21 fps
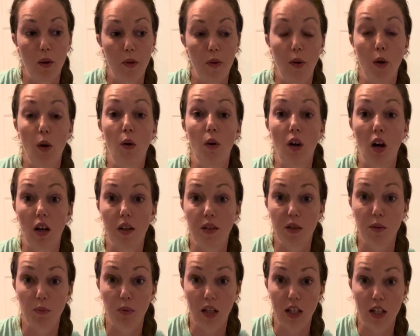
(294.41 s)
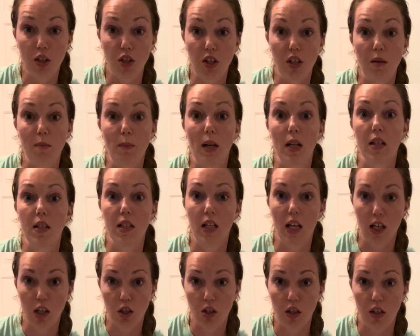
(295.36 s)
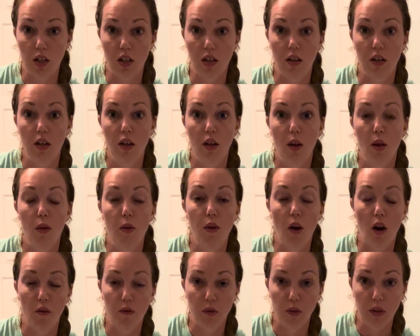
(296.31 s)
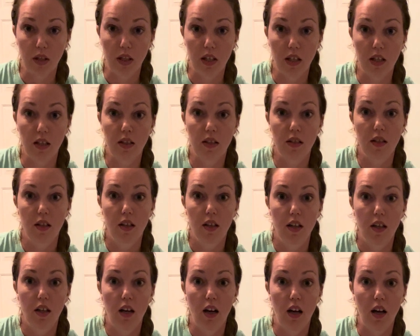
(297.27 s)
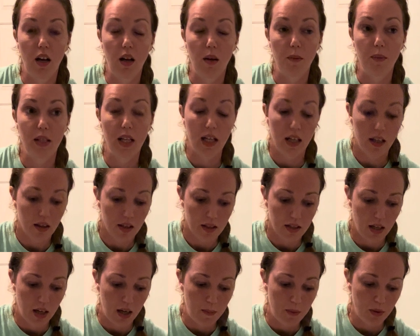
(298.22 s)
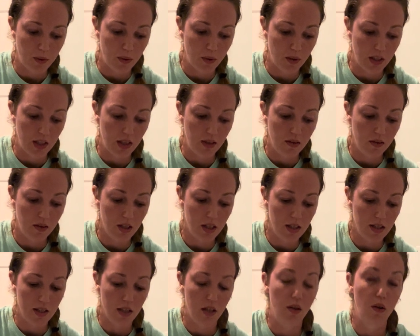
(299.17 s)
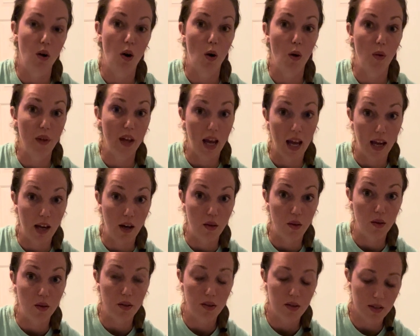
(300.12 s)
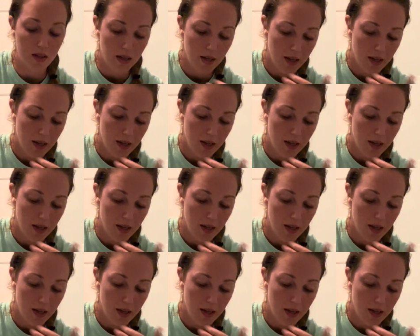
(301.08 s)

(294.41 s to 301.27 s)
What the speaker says: thorough contemplation, meditation, thoughtfulness, taking the time to really consider all the angles.